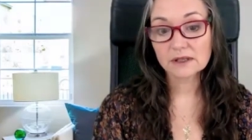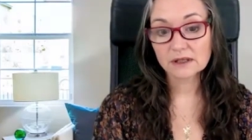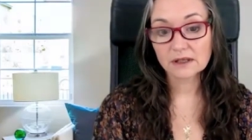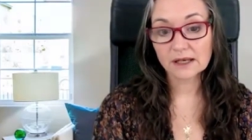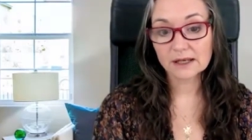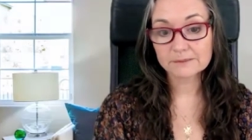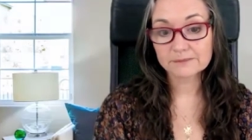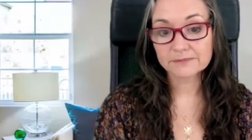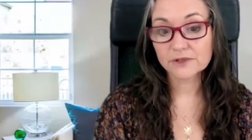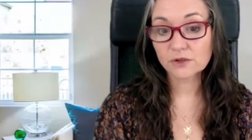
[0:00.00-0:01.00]

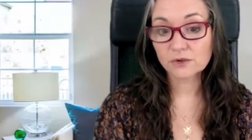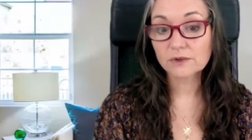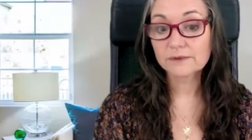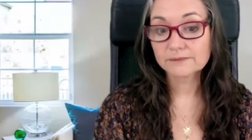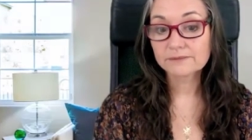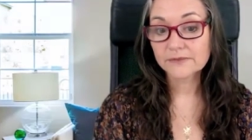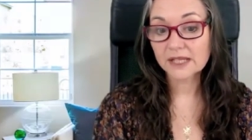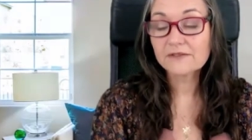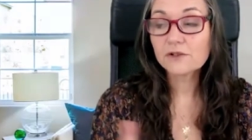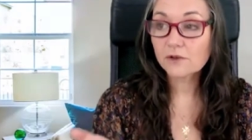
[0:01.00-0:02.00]
too.
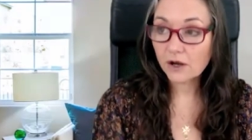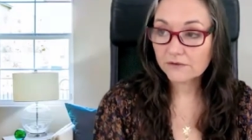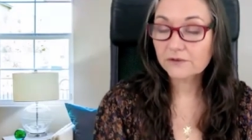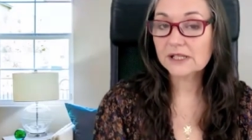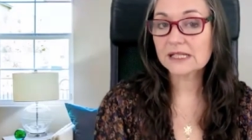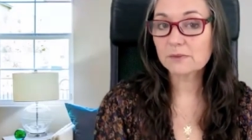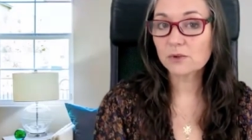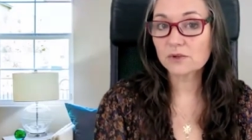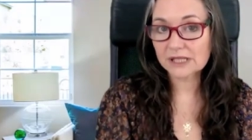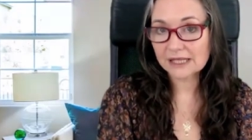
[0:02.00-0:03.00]
And if you are fully
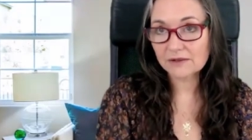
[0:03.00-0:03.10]
supported,